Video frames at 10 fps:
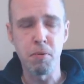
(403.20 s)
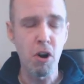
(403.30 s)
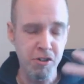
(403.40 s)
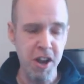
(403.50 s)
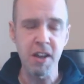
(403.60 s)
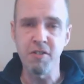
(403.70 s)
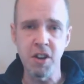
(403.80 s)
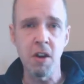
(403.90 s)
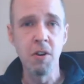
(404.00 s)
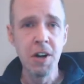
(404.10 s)
projects,
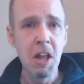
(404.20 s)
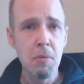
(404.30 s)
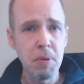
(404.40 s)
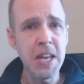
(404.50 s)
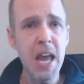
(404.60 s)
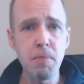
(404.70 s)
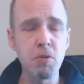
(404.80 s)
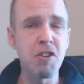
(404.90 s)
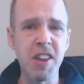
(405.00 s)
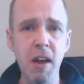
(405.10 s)
you know, being
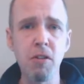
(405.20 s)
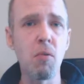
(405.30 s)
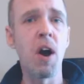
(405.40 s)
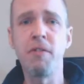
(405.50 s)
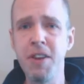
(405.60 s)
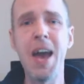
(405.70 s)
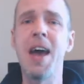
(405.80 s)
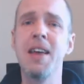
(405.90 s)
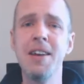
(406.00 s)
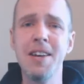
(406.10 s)
able to tell the wife,
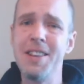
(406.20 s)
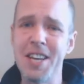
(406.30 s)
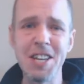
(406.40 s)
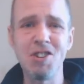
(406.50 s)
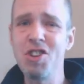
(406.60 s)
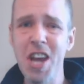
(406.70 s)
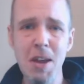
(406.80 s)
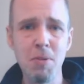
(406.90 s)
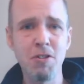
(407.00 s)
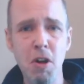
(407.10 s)
yeah, the kitchen
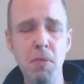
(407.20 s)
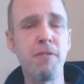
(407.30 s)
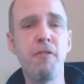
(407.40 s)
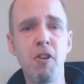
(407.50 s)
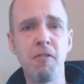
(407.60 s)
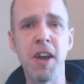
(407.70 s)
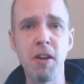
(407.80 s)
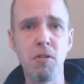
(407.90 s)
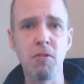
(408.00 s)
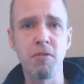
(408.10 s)
table is going to be full of
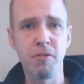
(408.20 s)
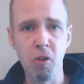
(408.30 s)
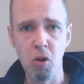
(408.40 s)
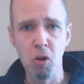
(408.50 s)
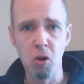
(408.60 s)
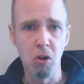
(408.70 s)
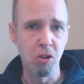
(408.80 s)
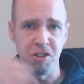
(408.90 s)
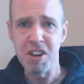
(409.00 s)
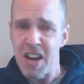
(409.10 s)
hills
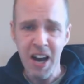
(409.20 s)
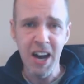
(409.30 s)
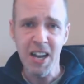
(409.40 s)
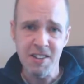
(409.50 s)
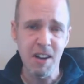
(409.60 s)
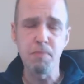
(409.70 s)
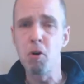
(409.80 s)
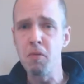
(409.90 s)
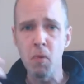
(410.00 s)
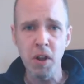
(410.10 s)
for tonight. I'll
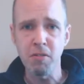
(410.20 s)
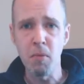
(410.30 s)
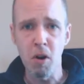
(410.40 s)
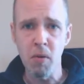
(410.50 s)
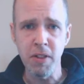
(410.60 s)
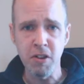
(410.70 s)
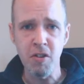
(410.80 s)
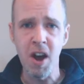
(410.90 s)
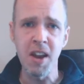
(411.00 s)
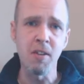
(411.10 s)
put them away tomorrow when they're
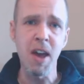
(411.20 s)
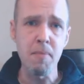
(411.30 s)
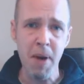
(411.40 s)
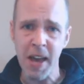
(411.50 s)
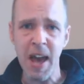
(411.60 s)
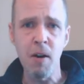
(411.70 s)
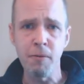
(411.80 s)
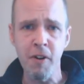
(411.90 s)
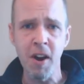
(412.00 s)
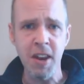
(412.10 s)
dry and I'll get them back out
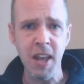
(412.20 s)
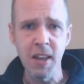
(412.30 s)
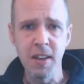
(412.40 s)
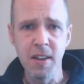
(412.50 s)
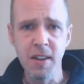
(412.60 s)
on Friday.